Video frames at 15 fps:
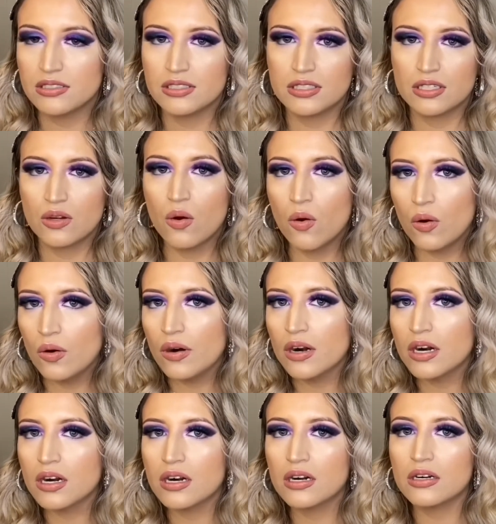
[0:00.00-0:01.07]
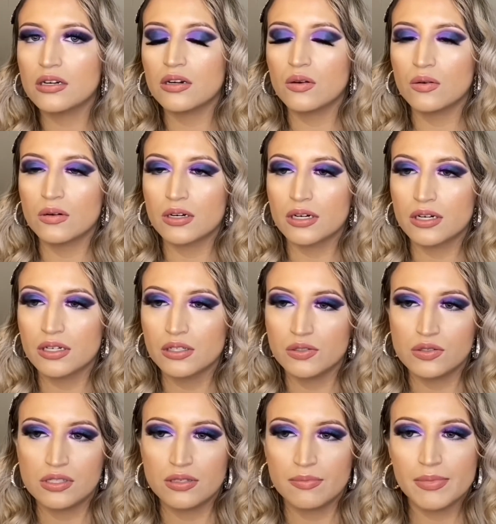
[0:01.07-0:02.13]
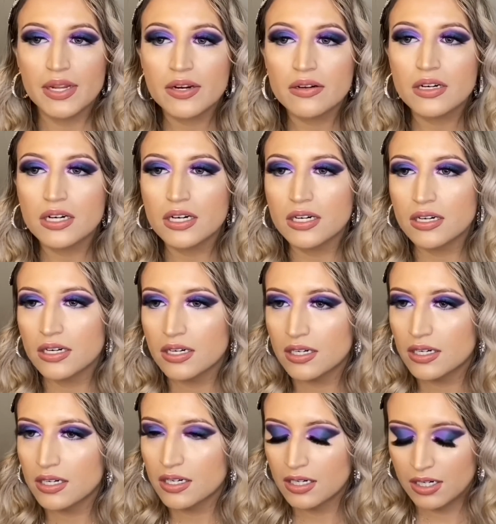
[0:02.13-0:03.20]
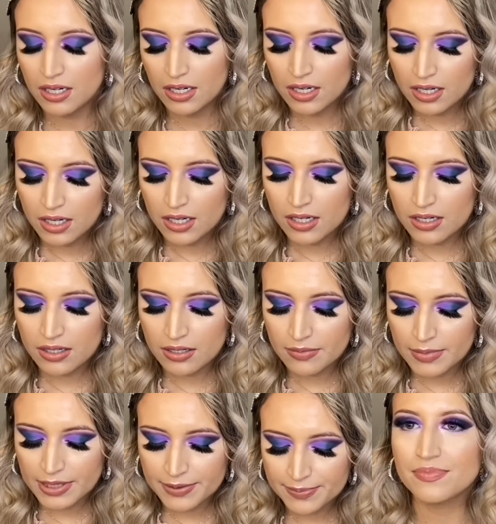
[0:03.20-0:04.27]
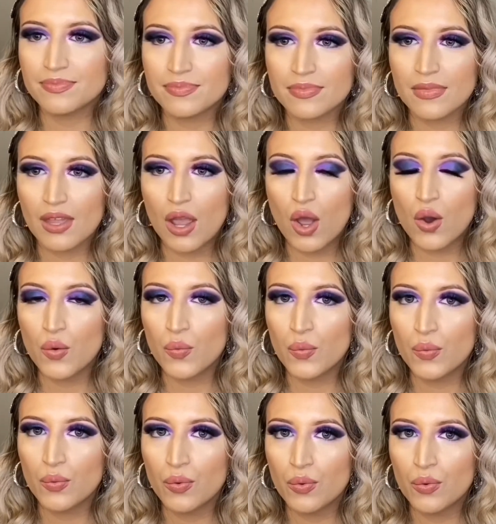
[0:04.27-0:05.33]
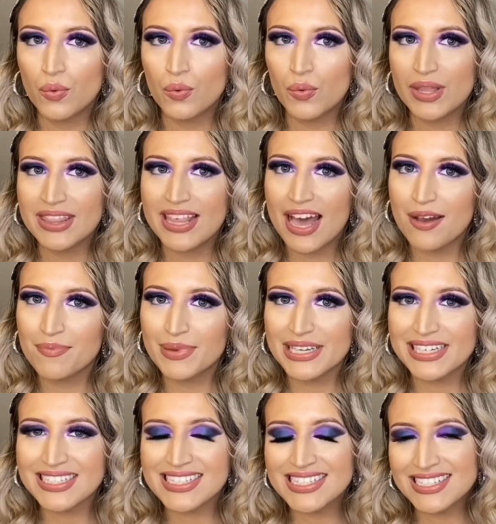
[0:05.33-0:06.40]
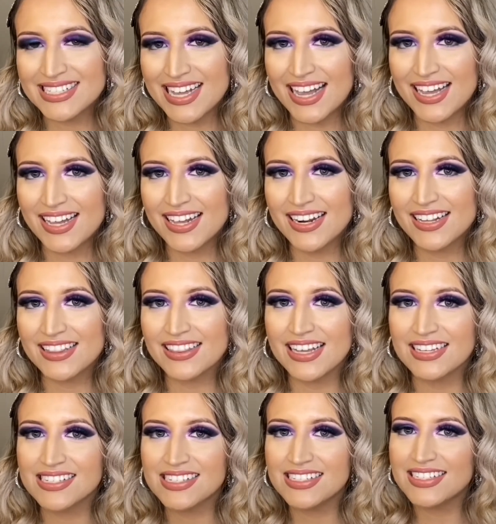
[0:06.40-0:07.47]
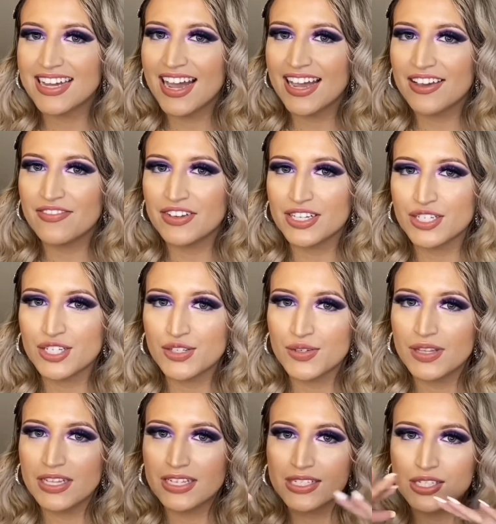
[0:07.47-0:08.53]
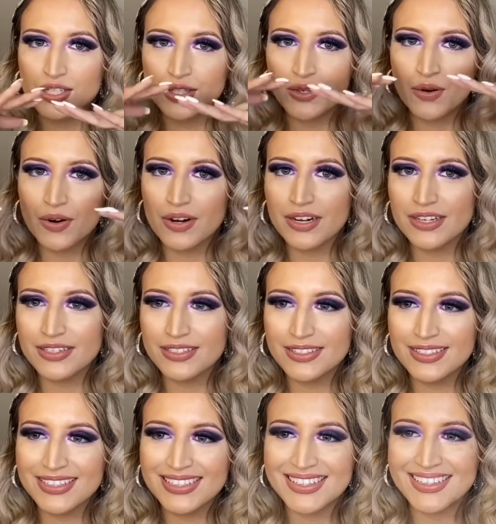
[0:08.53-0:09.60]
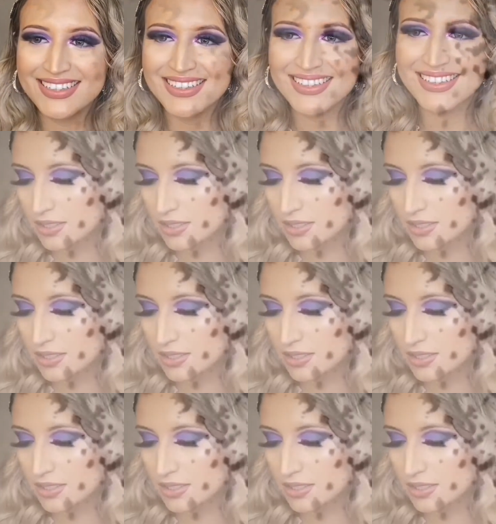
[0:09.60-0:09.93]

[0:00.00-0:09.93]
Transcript: decor or use the mirror, you know what I mean? With that being said, let's dive into this tutorial.